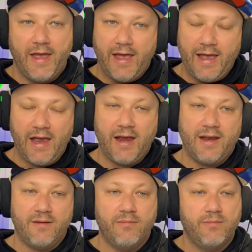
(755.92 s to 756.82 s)

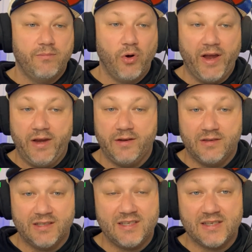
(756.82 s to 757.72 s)
And boy,
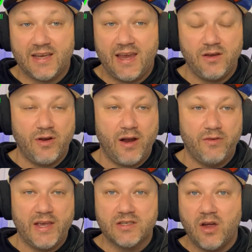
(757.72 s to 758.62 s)
this is again,
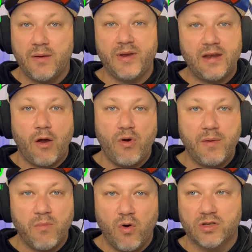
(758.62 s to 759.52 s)
there's going to be no
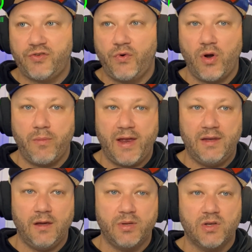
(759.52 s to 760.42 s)
remorse for
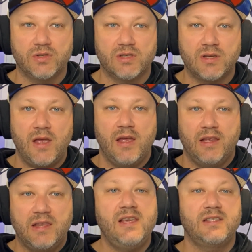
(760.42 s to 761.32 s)
Romania because
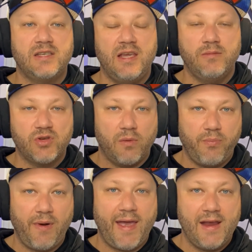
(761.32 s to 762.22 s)
these teams are
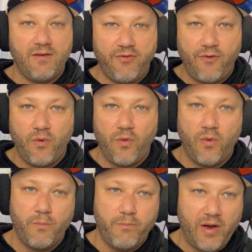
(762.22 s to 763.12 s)
playing for
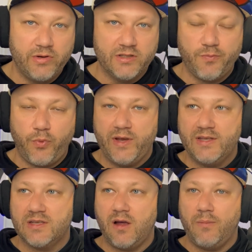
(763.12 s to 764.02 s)
bonus
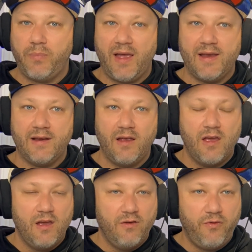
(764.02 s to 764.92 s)
points. They are playing
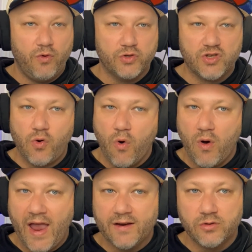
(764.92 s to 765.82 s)
for
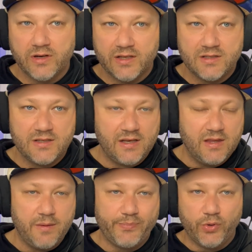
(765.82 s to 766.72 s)
score aggregates in
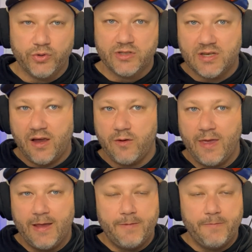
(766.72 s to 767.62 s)
their pools. So
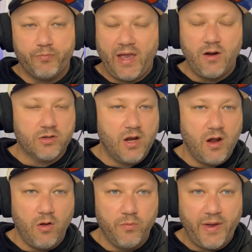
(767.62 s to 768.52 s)
they're not going
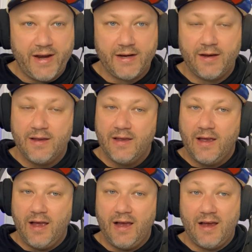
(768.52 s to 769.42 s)
to hold back.
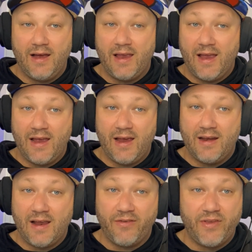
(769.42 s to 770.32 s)

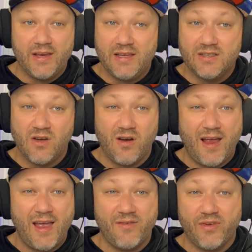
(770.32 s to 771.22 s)
And I think he's going to
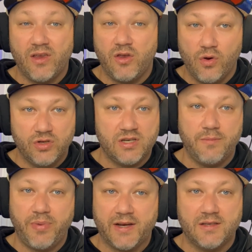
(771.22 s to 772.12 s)
have a huge
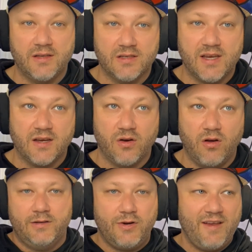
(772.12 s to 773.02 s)
impact in the second
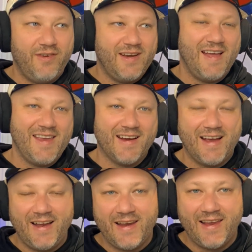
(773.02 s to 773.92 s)
half. Trevor
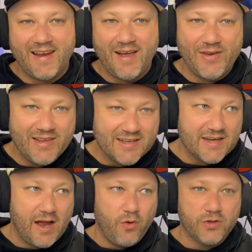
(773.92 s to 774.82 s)
Nayakane. Now, this
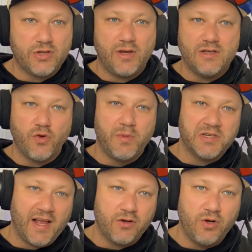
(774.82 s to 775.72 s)
guy also, he's
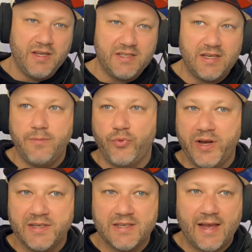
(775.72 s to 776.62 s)
almost like Kulisi. He
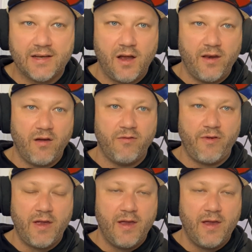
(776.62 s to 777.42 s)
brings that kind of